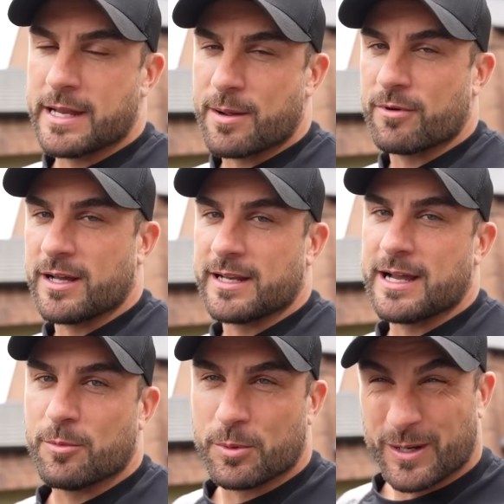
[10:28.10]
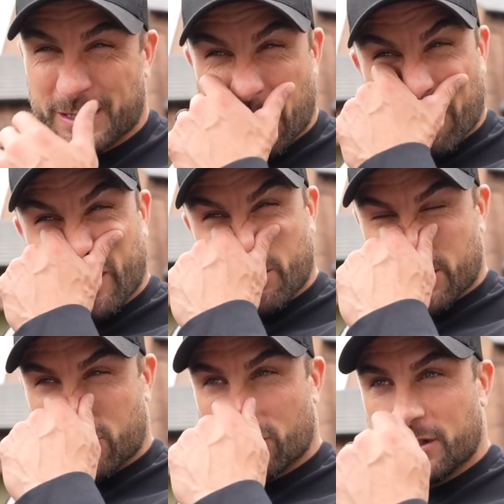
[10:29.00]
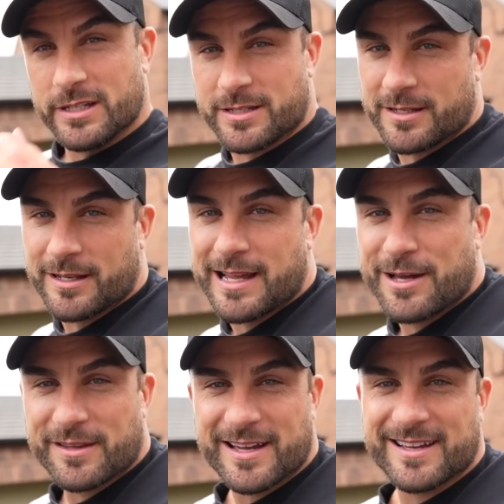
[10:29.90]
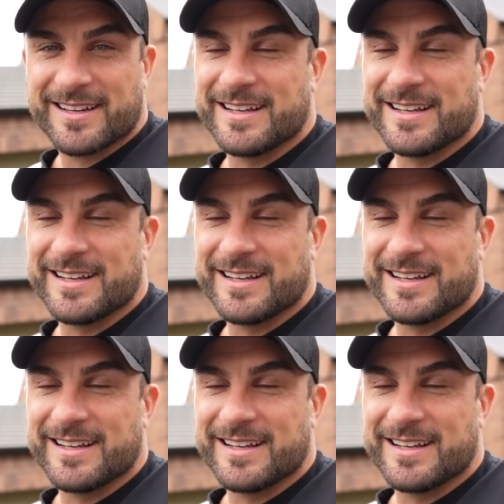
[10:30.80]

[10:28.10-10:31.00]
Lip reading: nap right now, but I don't think my son is going to allow that.